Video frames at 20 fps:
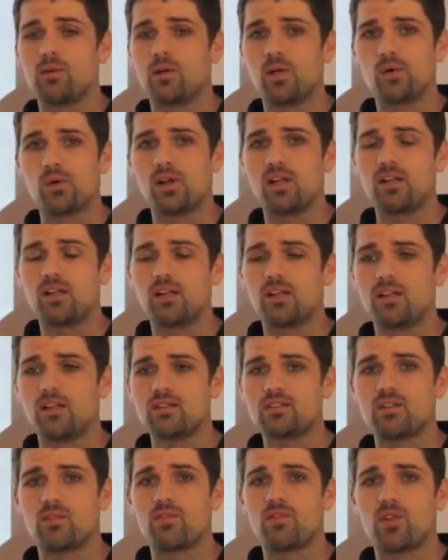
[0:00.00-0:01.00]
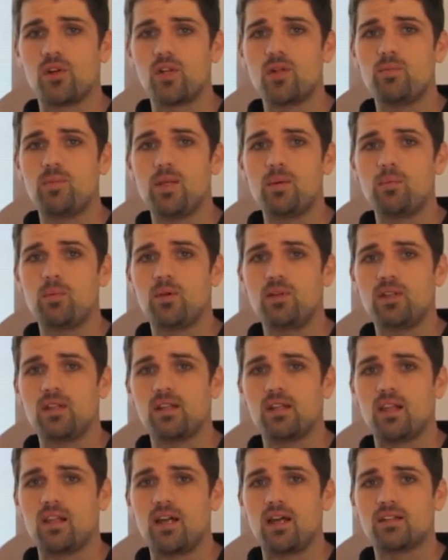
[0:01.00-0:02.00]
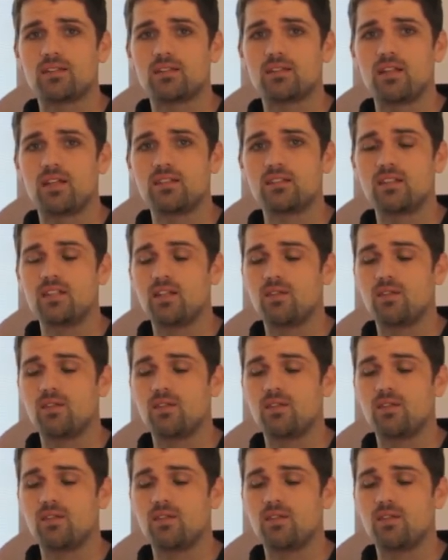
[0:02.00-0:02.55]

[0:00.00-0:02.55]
We created a list of 30 people in the last lesson.